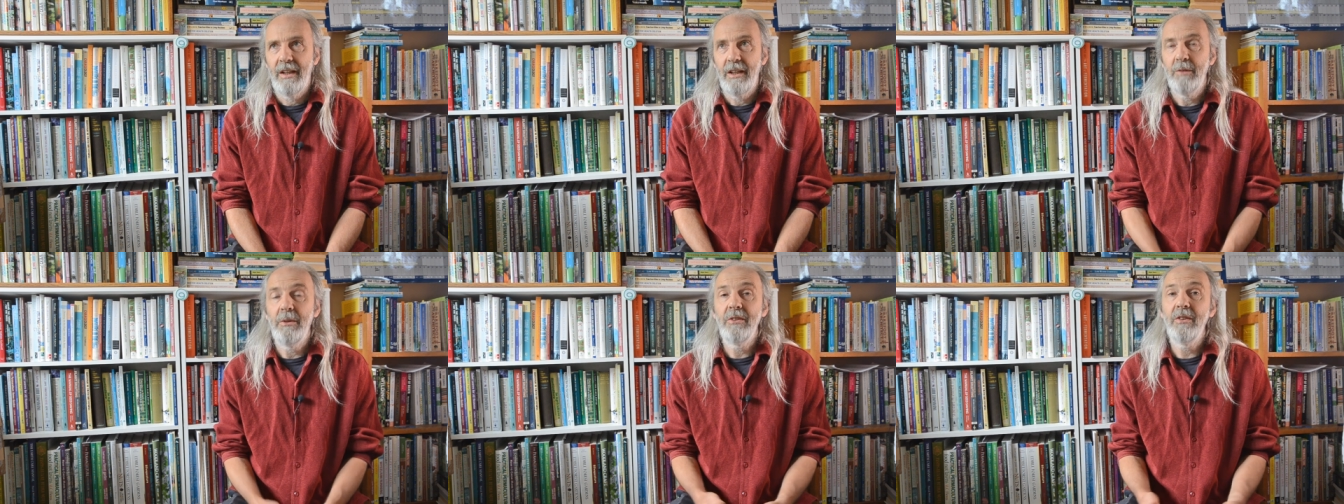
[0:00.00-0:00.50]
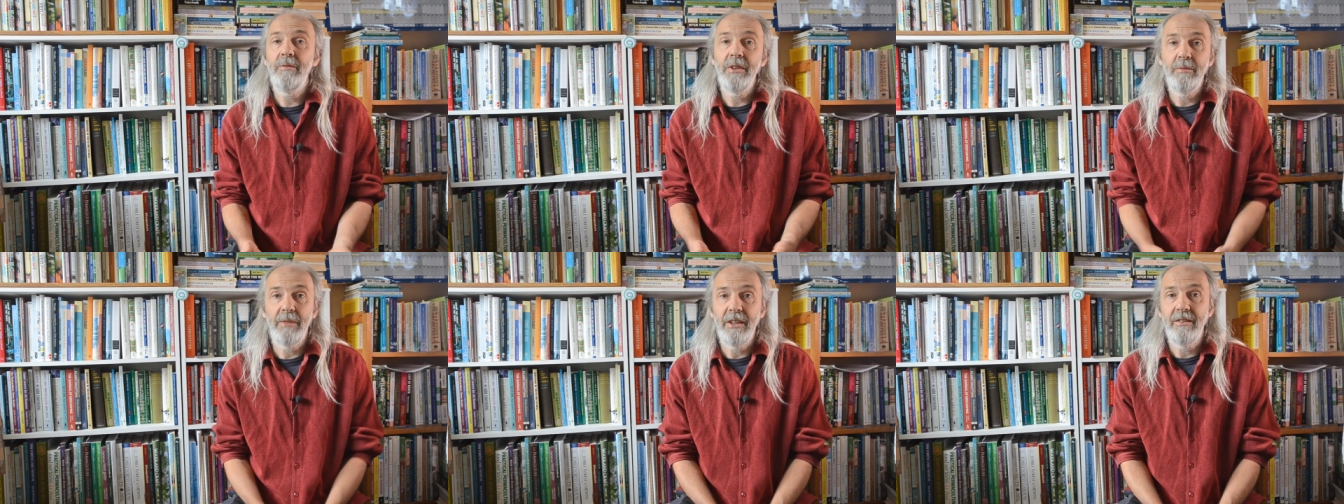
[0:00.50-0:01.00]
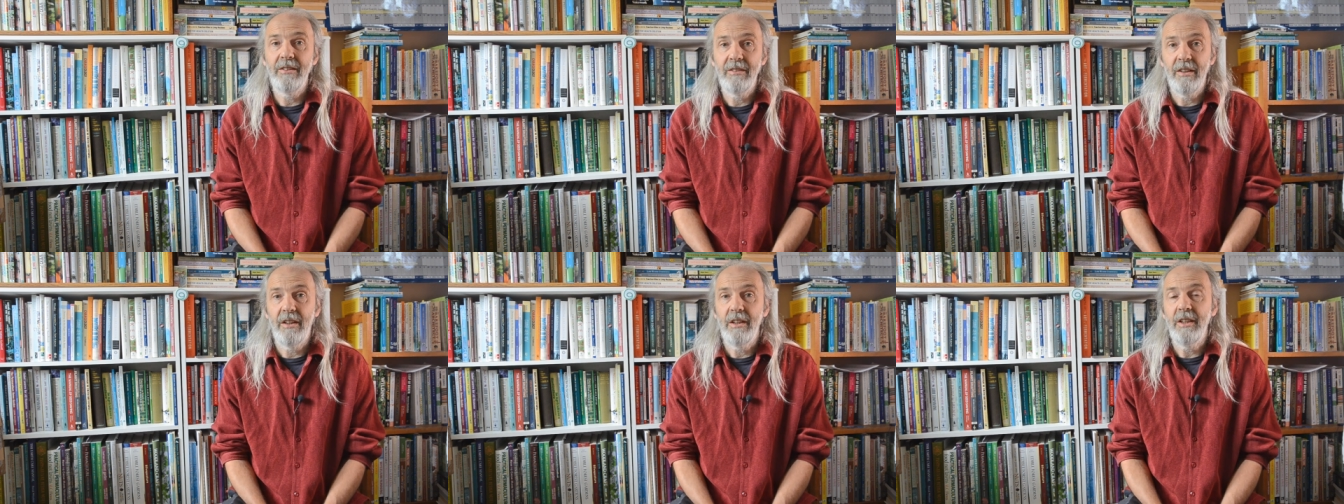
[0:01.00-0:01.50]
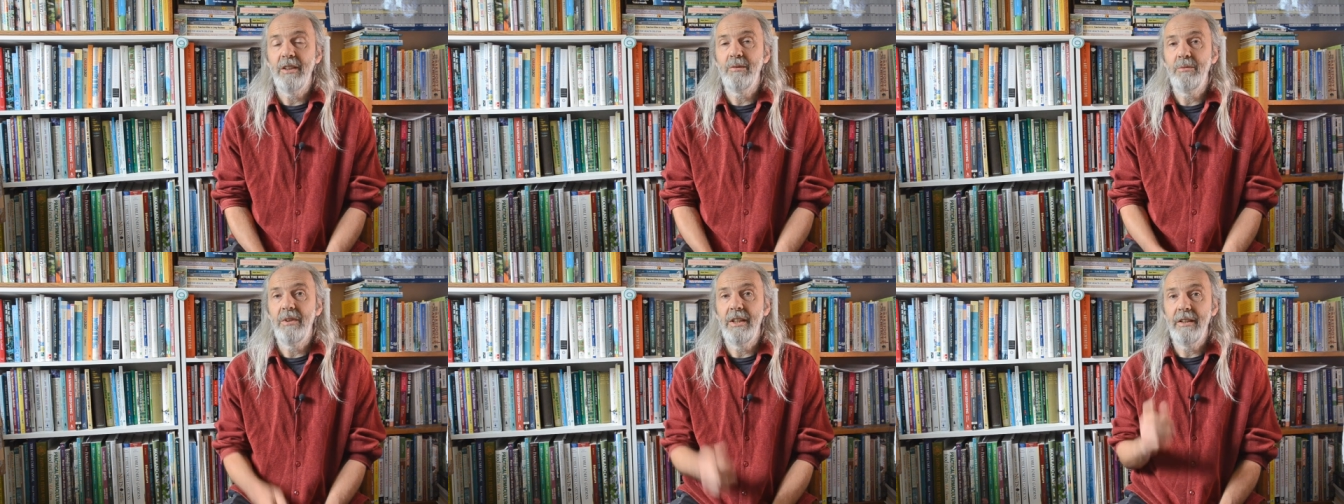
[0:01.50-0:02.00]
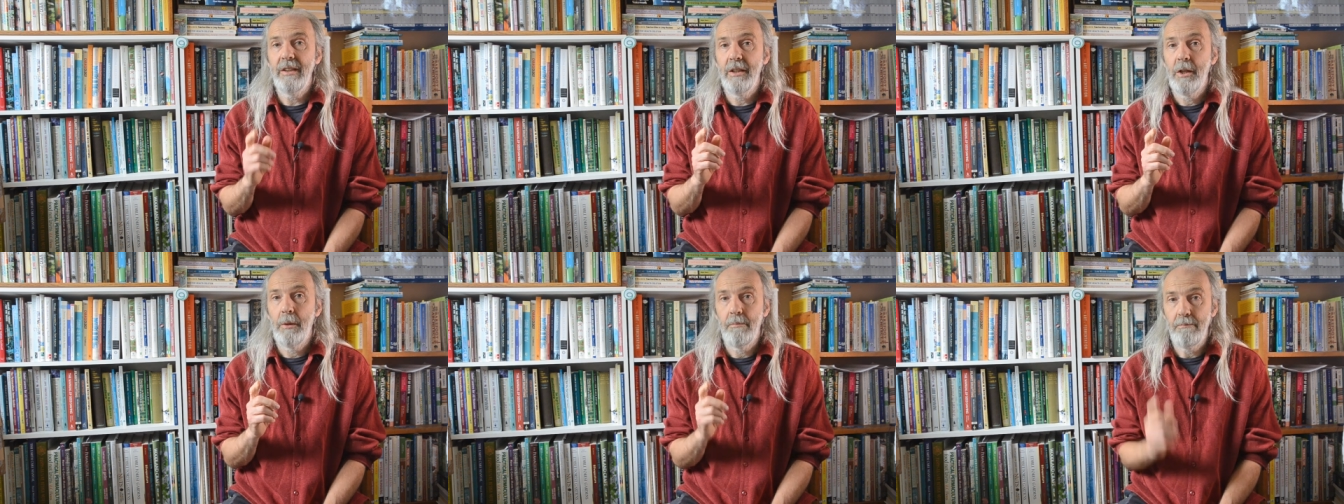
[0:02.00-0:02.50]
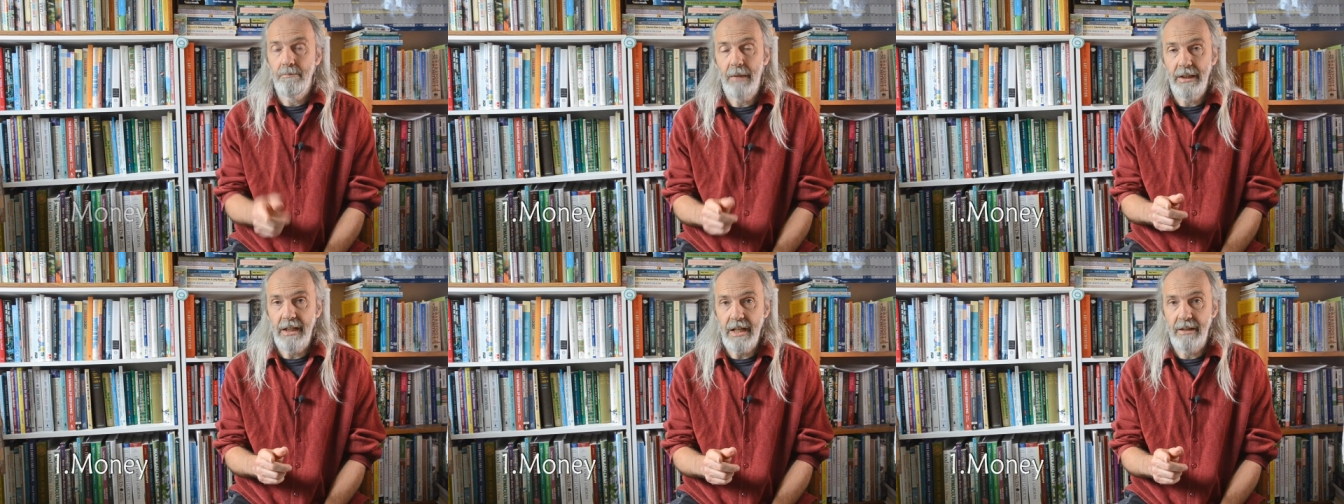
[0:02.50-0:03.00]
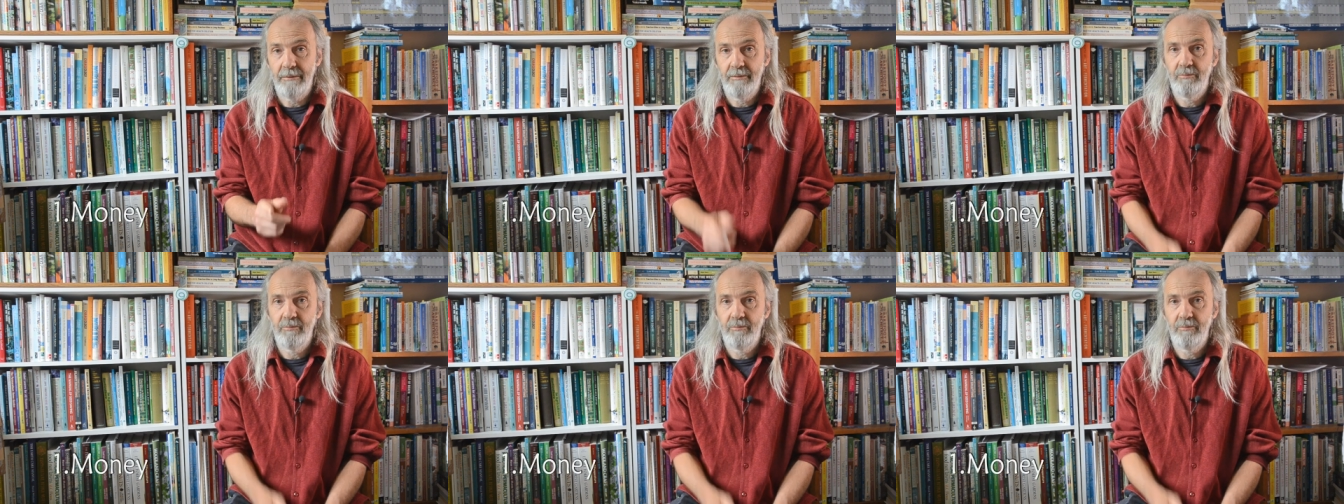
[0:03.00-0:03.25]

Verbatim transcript: And the most obvious place to start is with money.